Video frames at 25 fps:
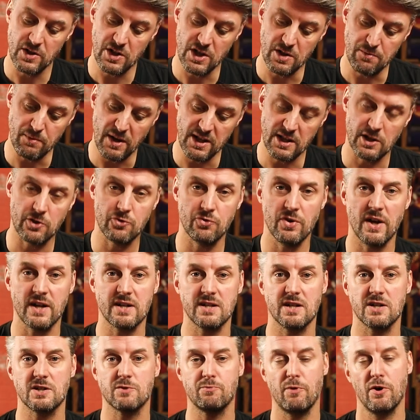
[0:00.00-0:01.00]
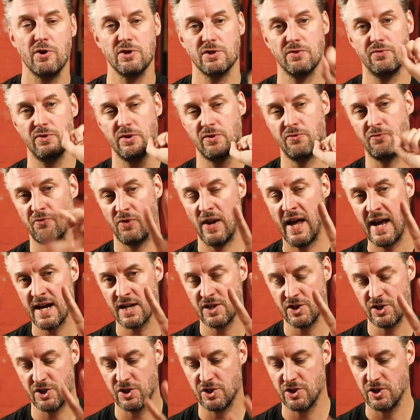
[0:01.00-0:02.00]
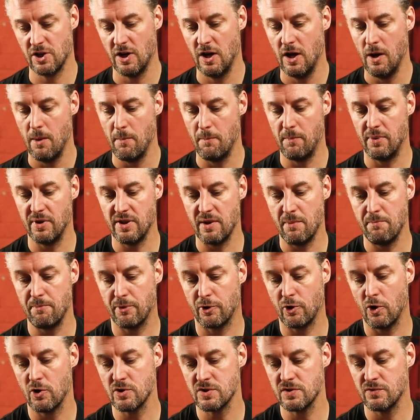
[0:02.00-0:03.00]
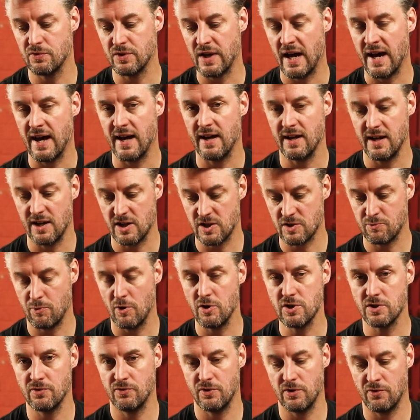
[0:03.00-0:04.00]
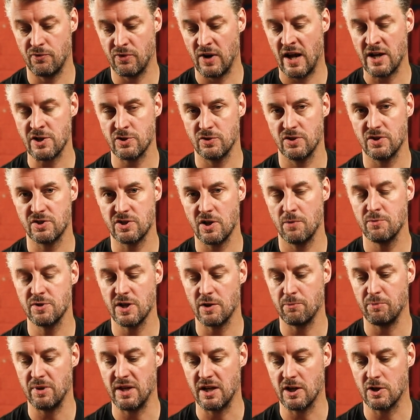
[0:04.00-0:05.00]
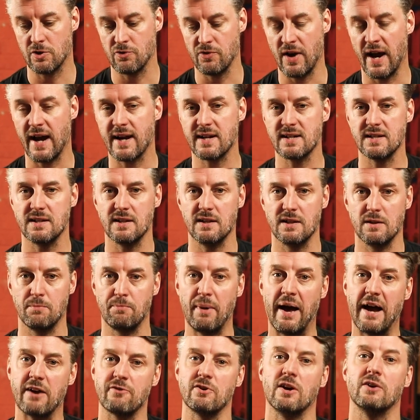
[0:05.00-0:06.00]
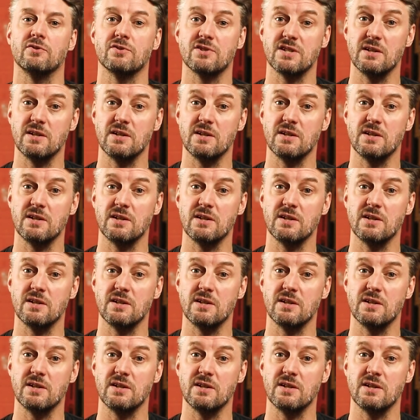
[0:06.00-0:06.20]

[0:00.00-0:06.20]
she made the correct exposure for the flash, But then because of that exposure for the flash and the subject being correct, the background